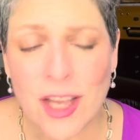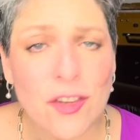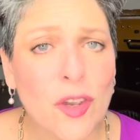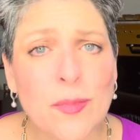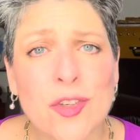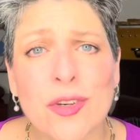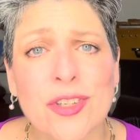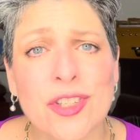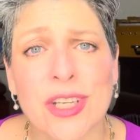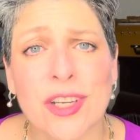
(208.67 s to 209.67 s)
so I'm sure
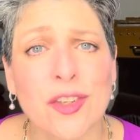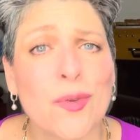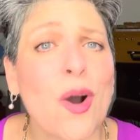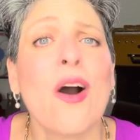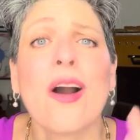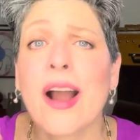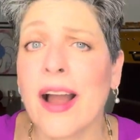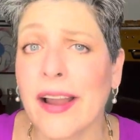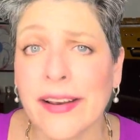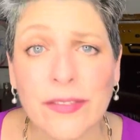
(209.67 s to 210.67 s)
she can do all
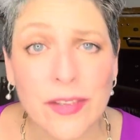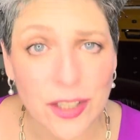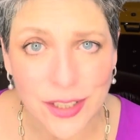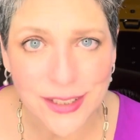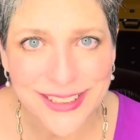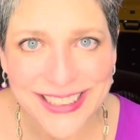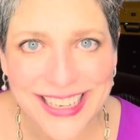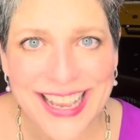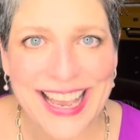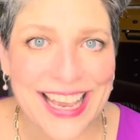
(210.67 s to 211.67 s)
kind of looks,
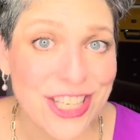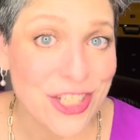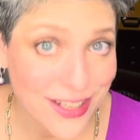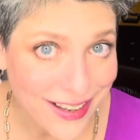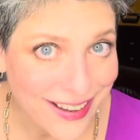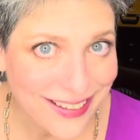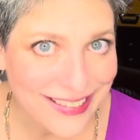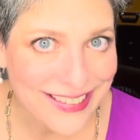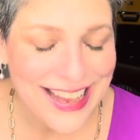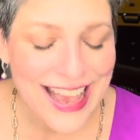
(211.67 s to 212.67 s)
and she does.